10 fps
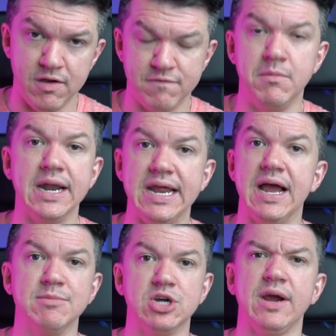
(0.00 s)
of money.
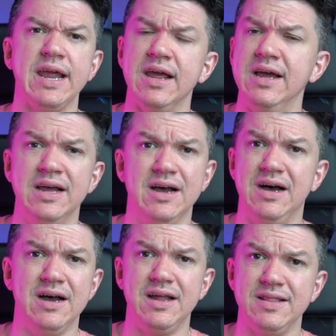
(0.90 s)
I'm talking,
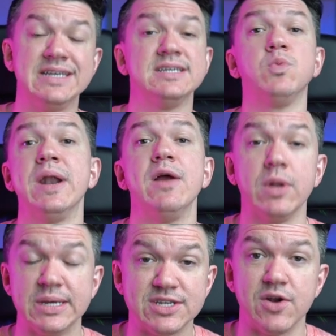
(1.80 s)
uh, this is when I
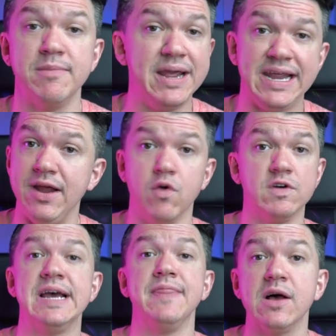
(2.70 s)
really started making over
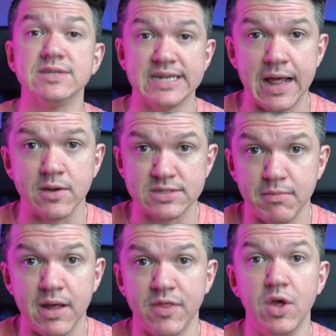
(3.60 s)
ten thousand dollars a
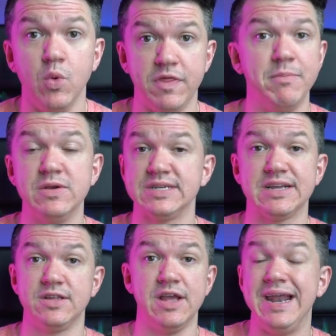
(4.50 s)
month with music.
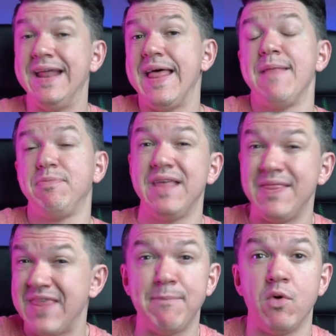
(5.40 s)
And, and at,
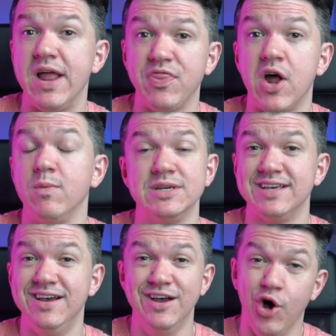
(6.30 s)
at that point, I thought it
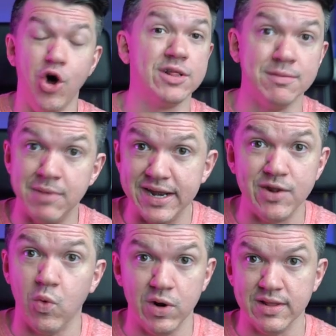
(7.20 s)
was all the money in
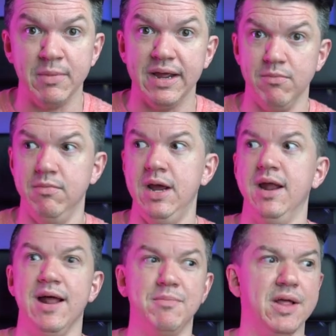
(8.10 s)
the world. I'm like,
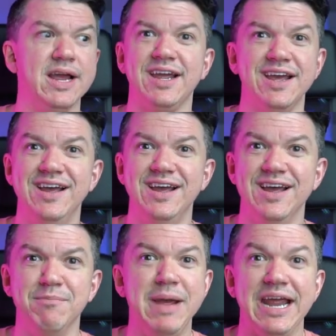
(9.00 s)
man, I'm like
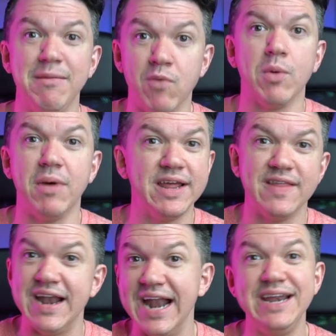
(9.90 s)
making more money
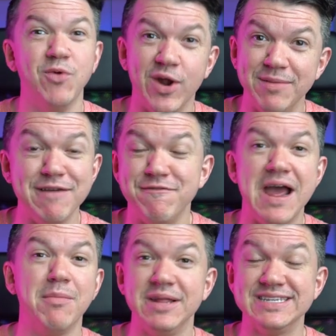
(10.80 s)
than anyone in my
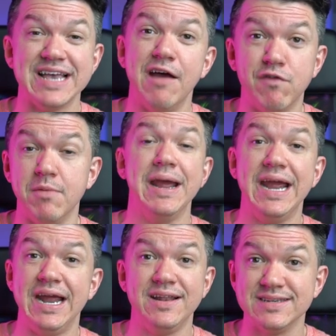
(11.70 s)
family has ever
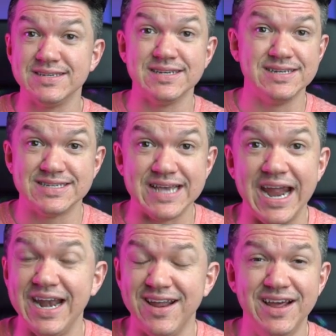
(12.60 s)
made. This is
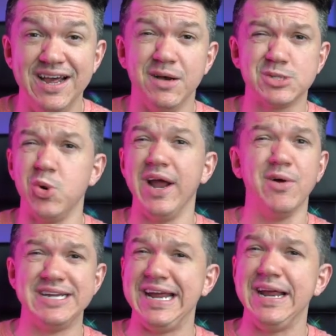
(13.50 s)
insane. I was going
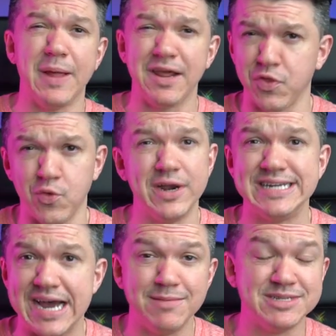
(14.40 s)
out to eat like three
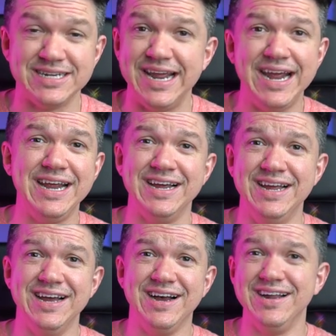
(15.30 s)
times a day.
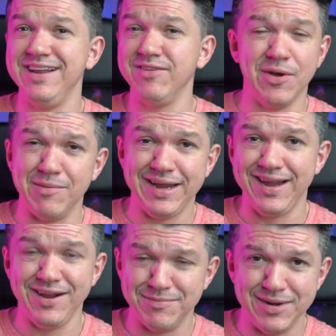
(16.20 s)
Uh, and even though I'm
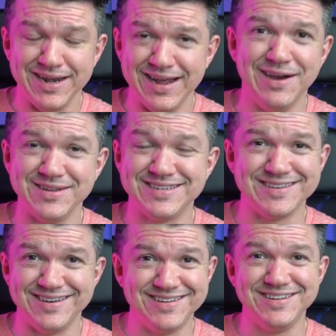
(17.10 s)
making good money now,
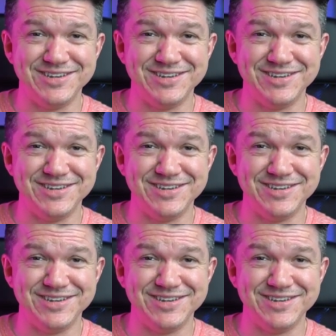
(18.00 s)
it's uh,